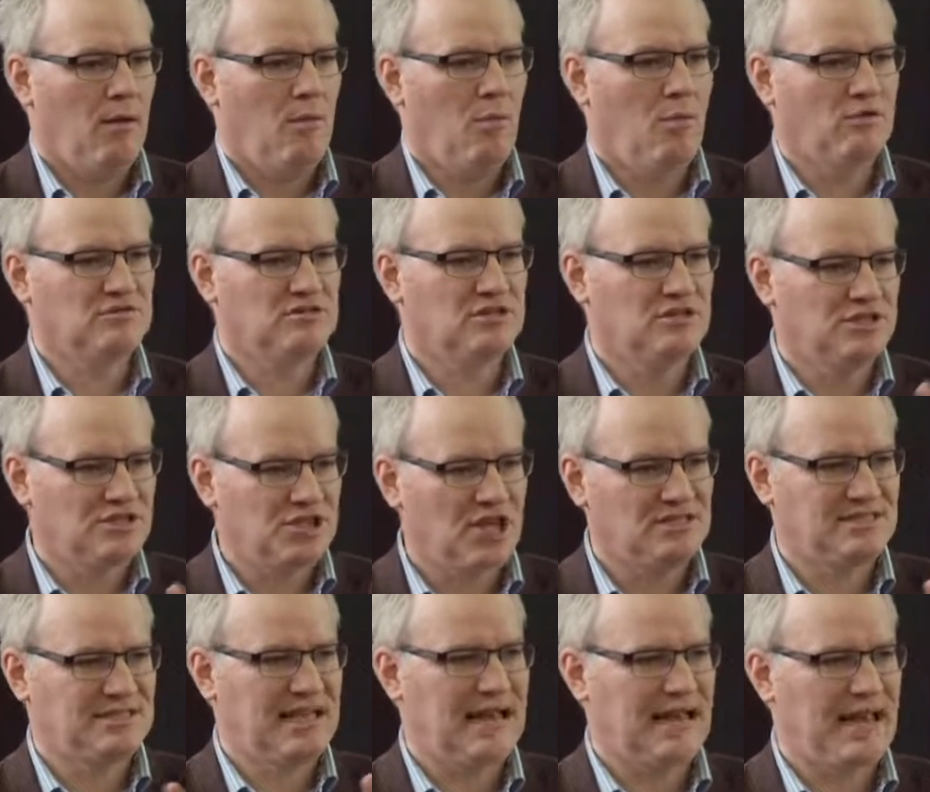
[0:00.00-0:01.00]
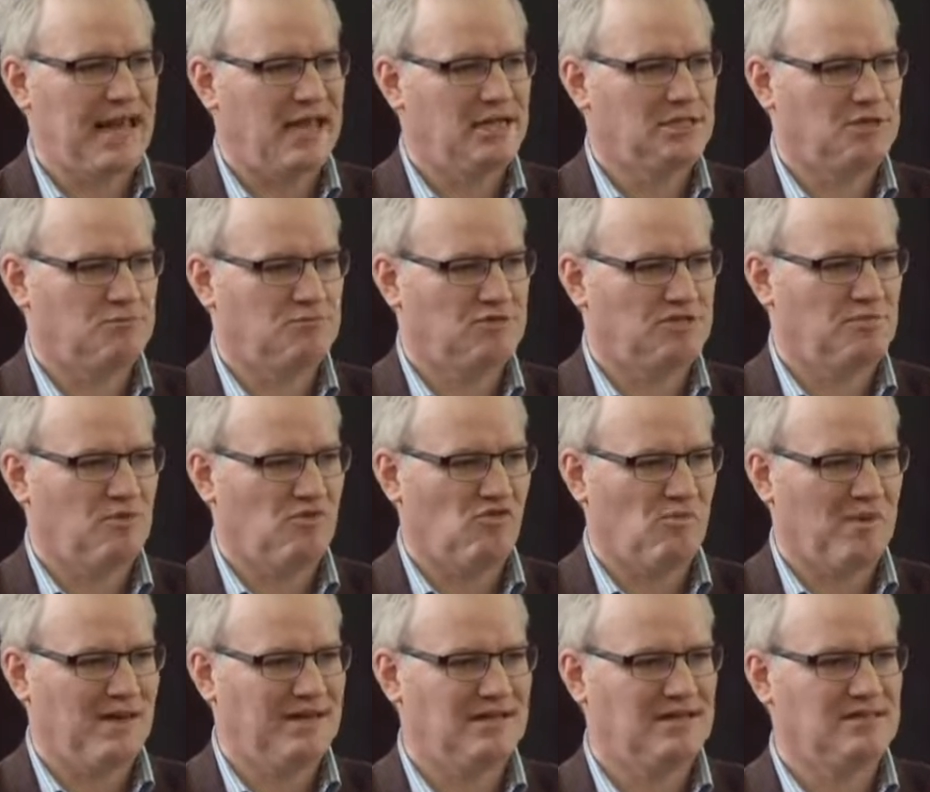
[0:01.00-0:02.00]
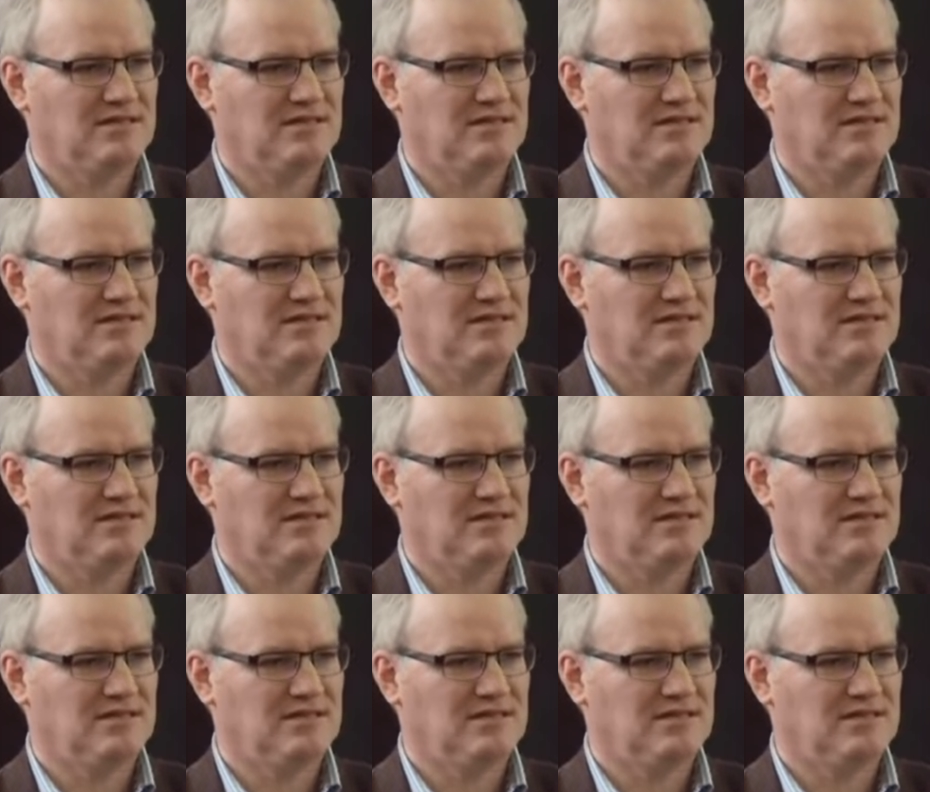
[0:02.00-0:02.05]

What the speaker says: What's the just allocation of responsibility?